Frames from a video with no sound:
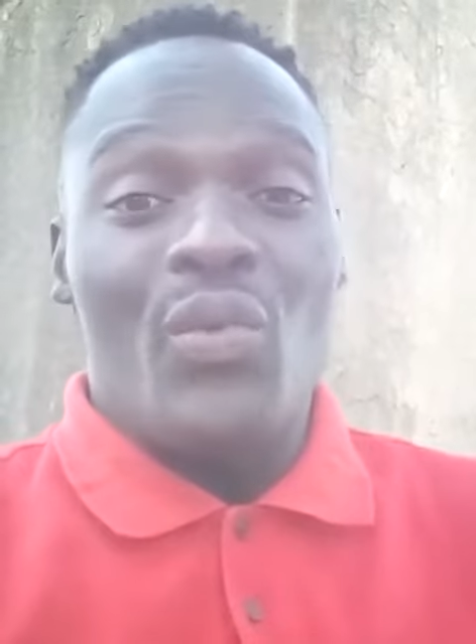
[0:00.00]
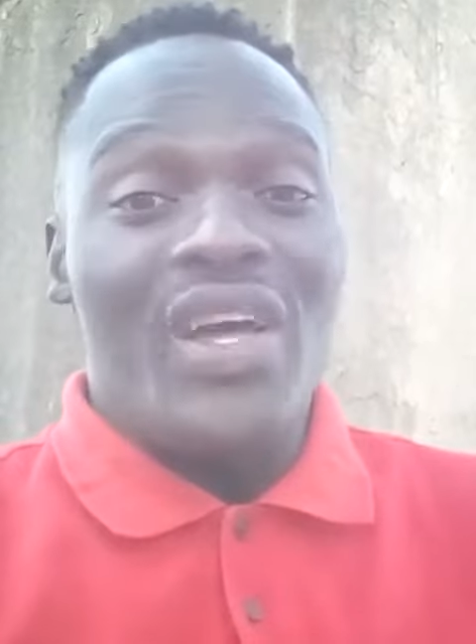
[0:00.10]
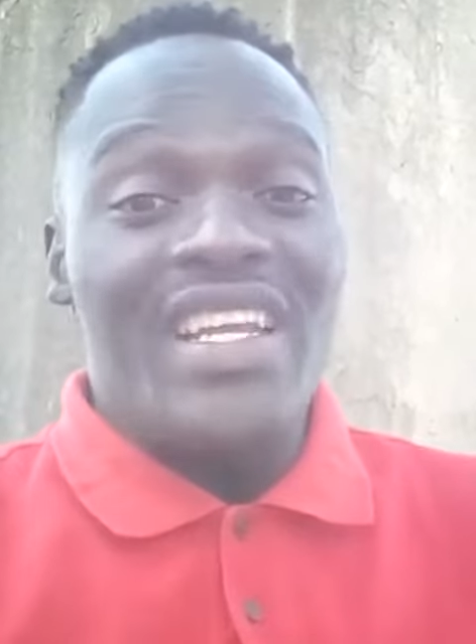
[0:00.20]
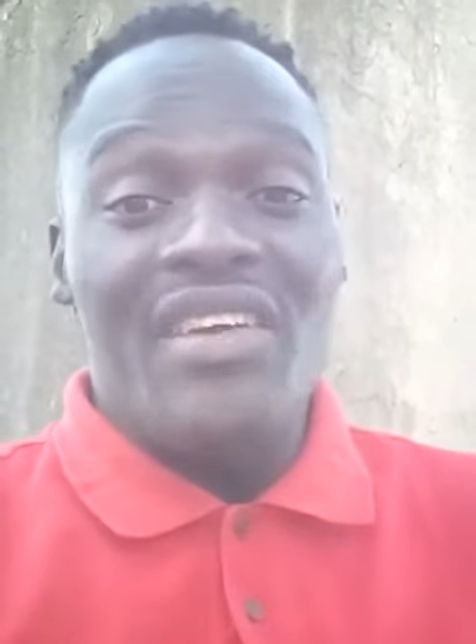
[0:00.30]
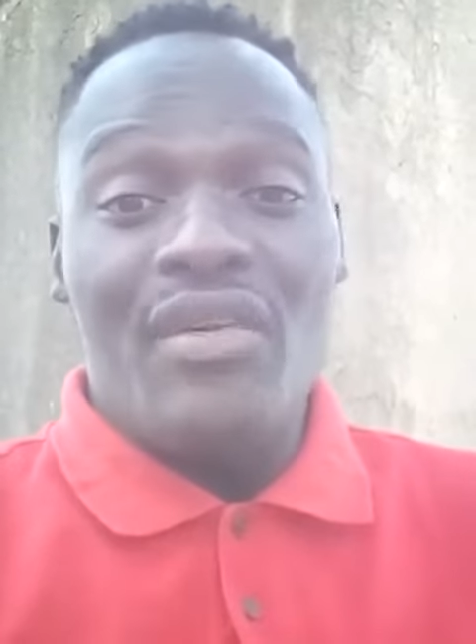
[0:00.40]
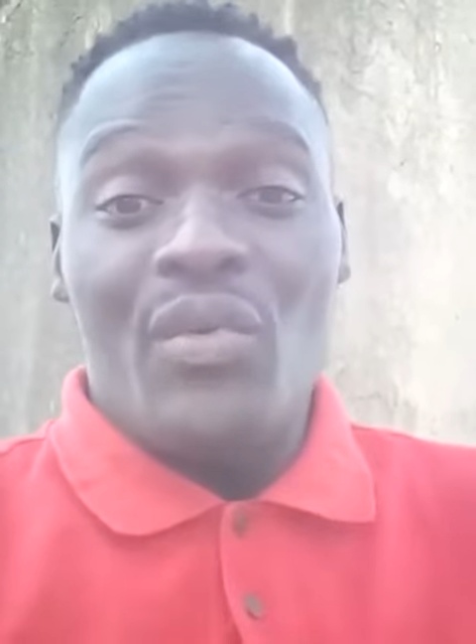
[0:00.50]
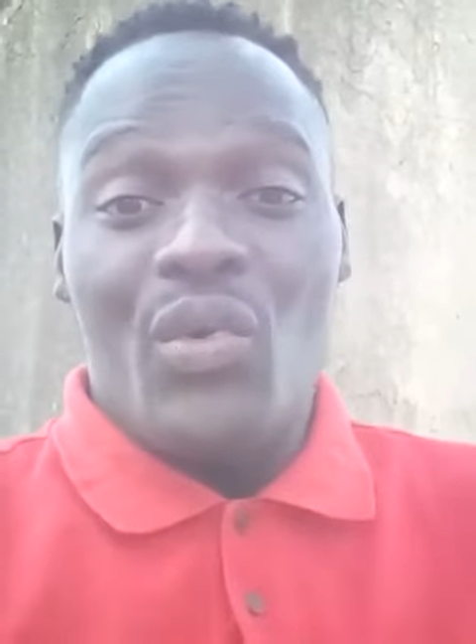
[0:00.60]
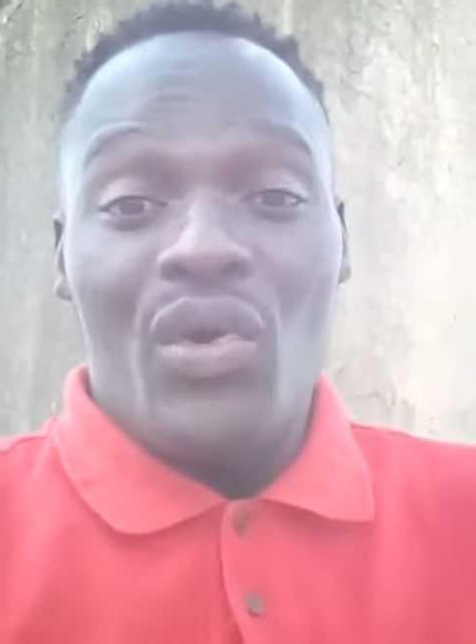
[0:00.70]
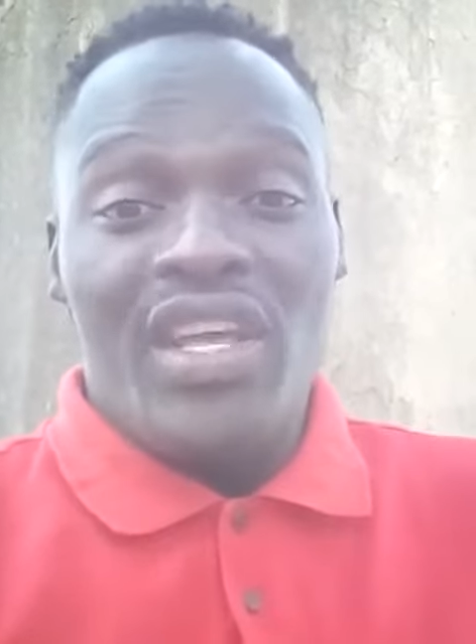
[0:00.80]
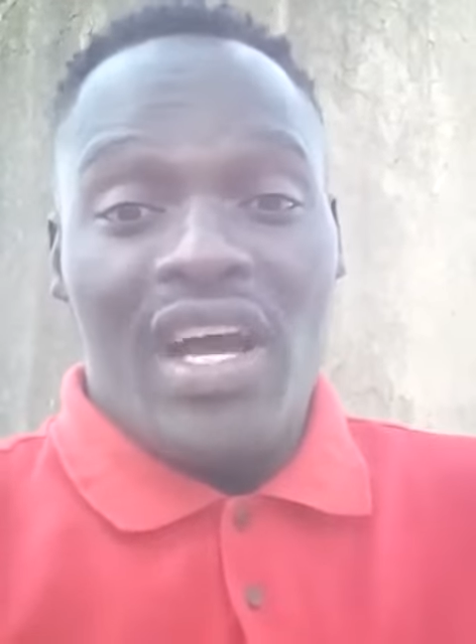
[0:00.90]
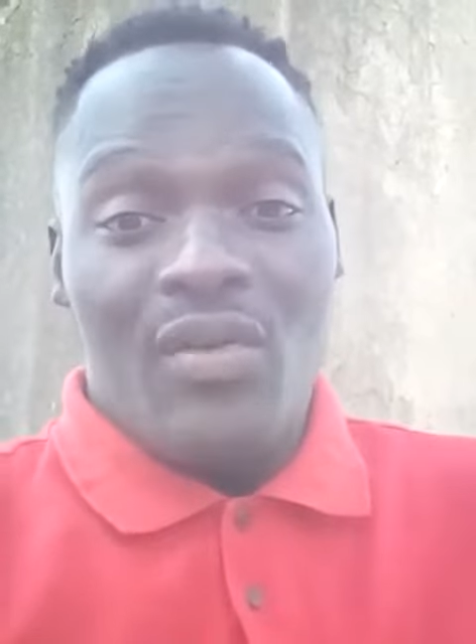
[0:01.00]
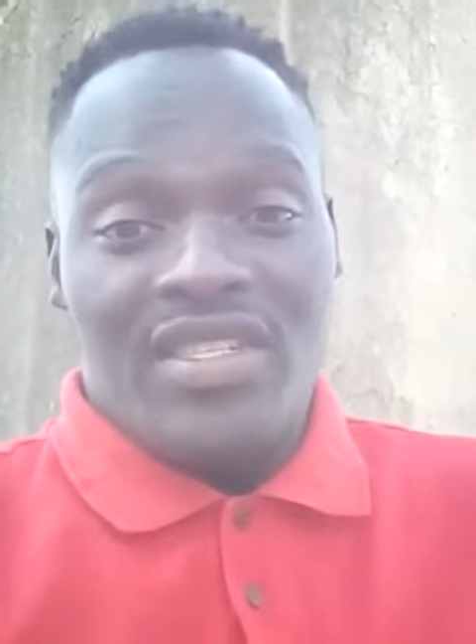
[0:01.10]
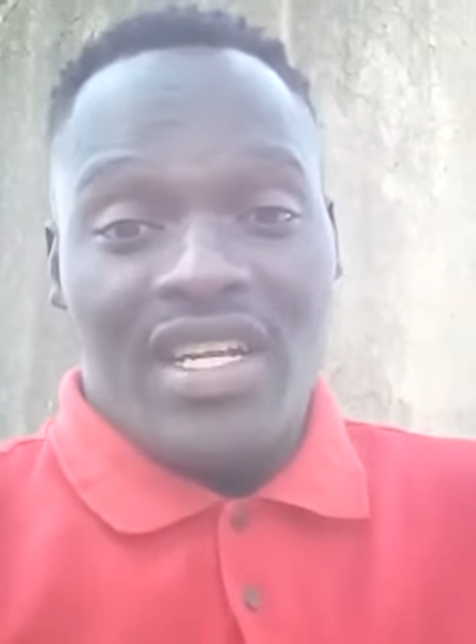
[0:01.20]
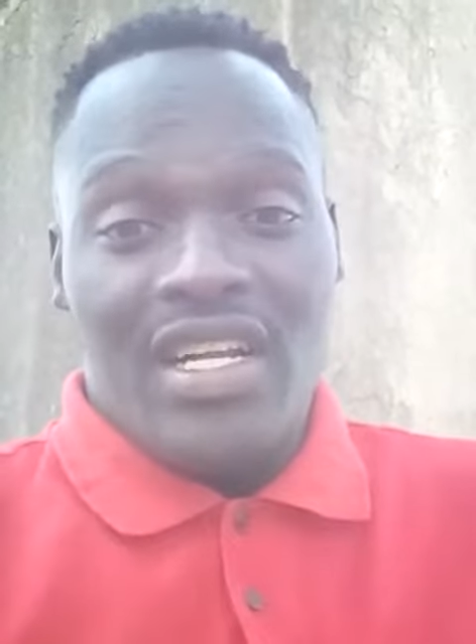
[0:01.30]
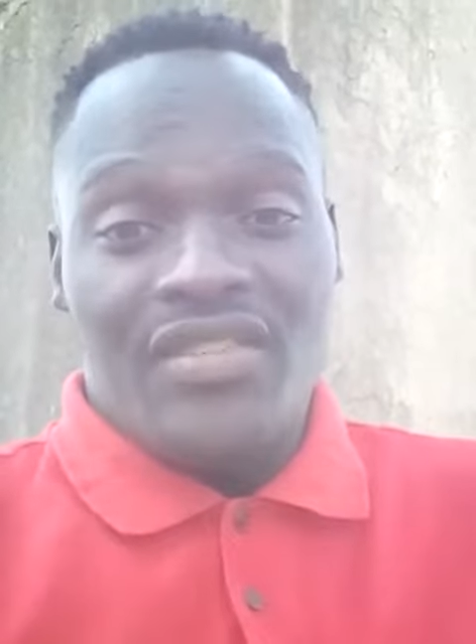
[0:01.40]
whatever we're calling
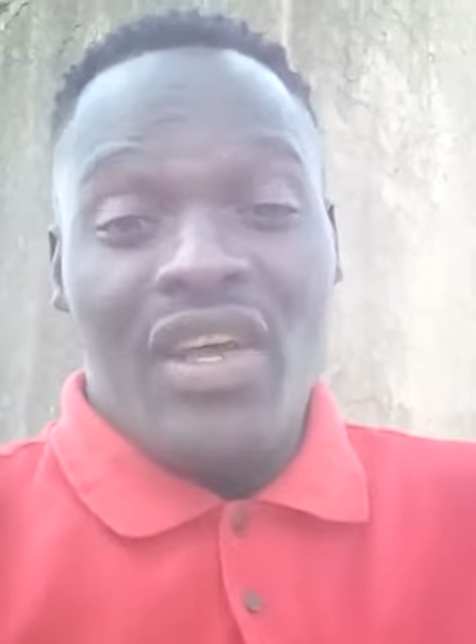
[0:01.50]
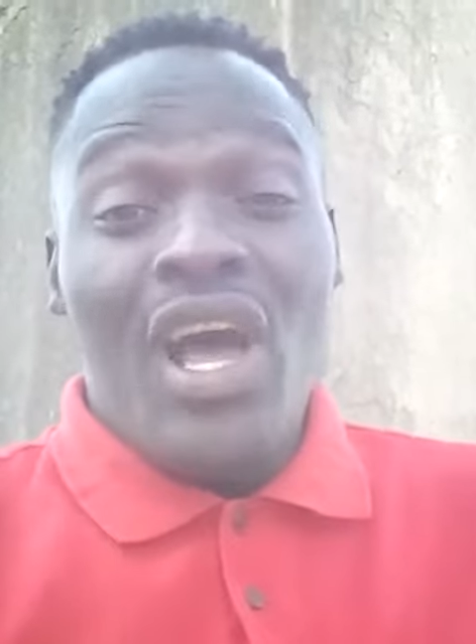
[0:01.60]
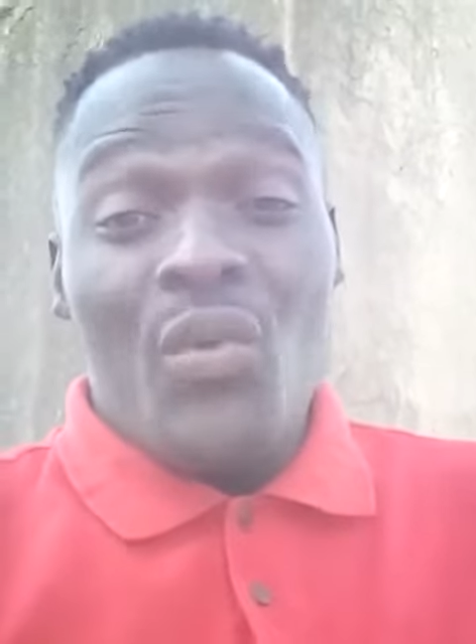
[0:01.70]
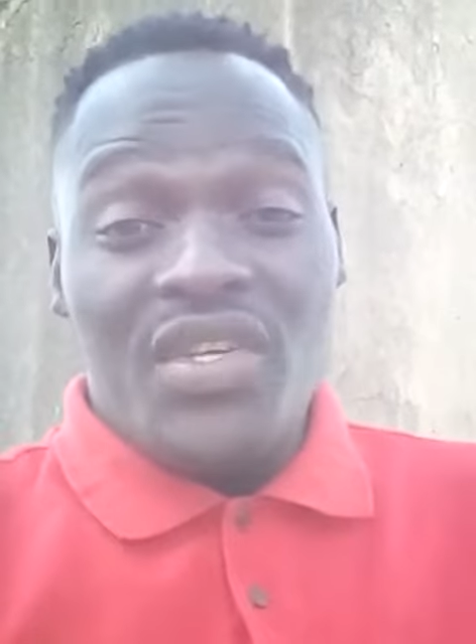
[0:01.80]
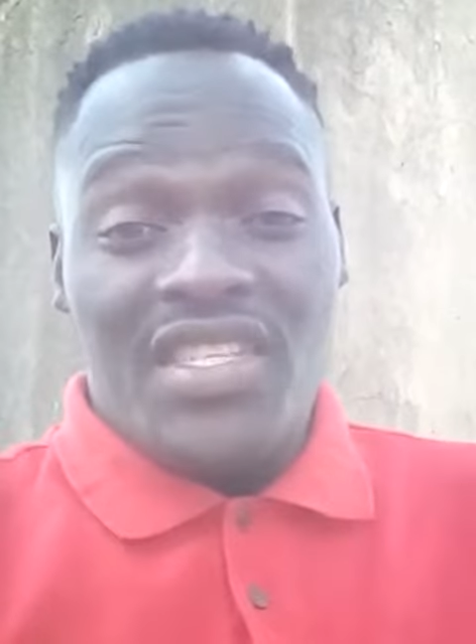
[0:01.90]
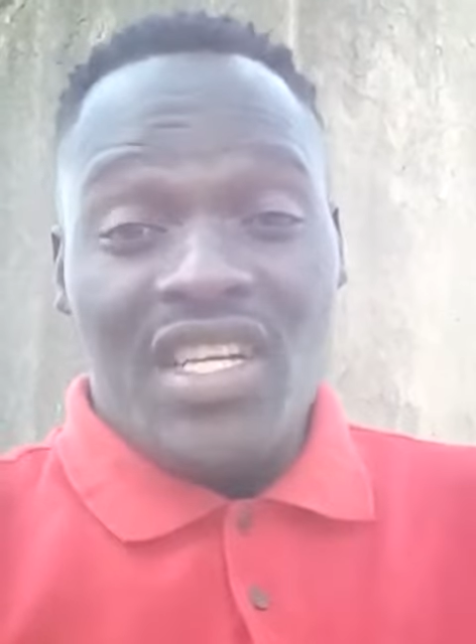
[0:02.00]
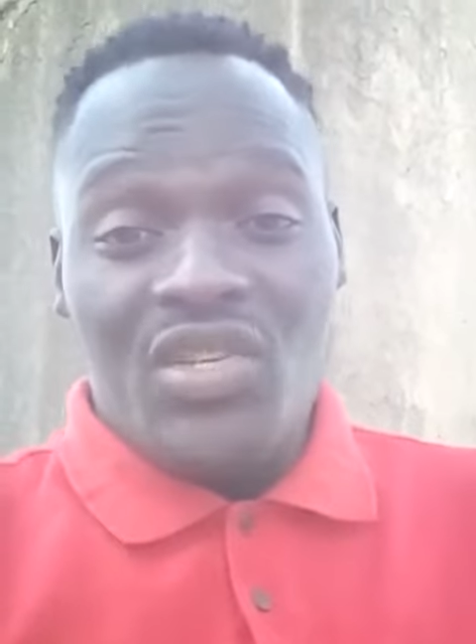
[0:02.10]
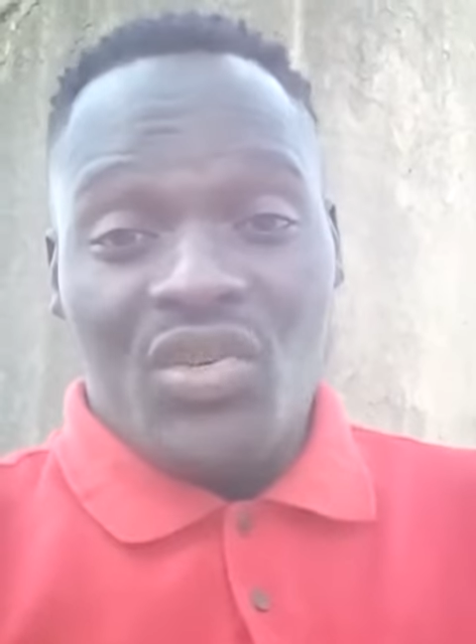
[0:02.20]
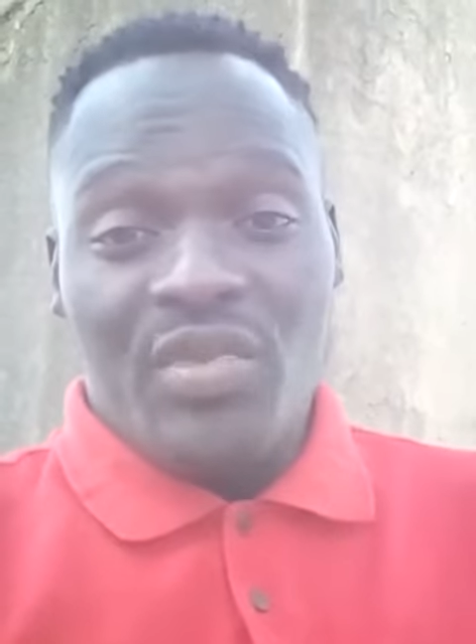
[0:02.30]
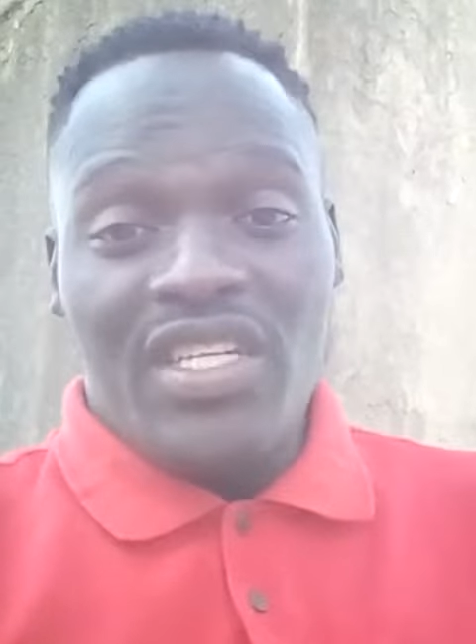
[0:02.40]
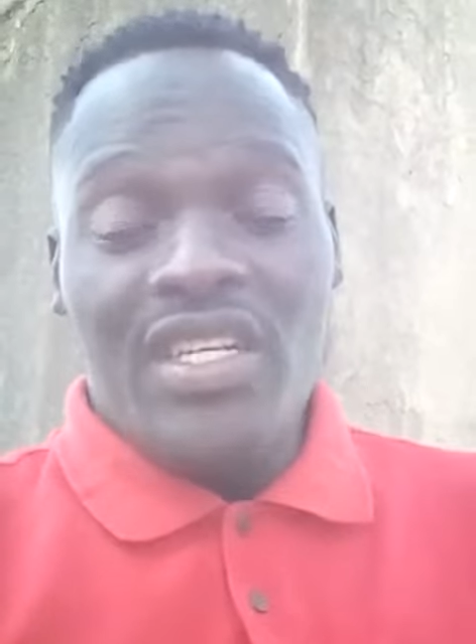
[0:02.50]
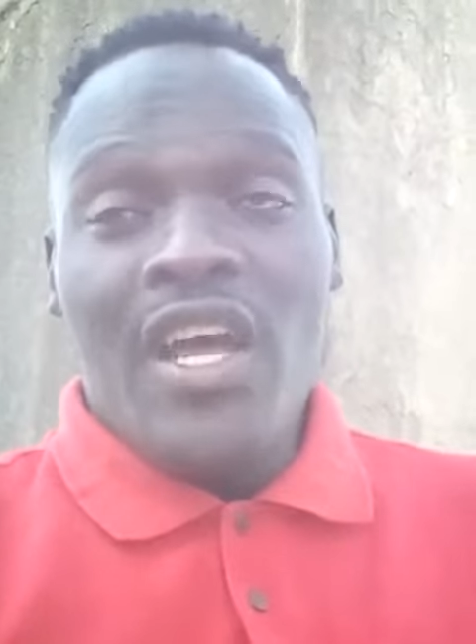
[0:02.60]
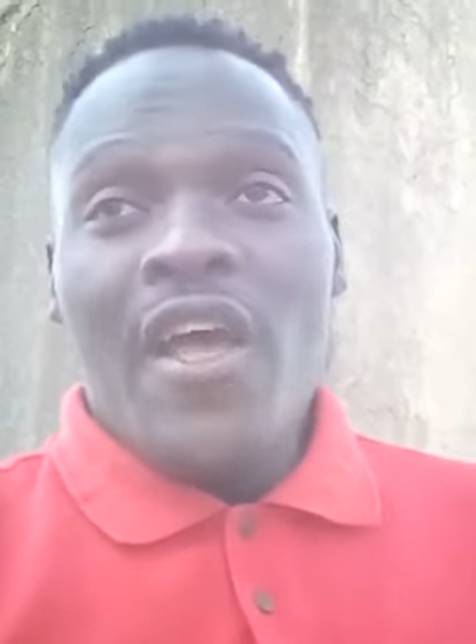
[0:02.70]
ourselves, we're still human.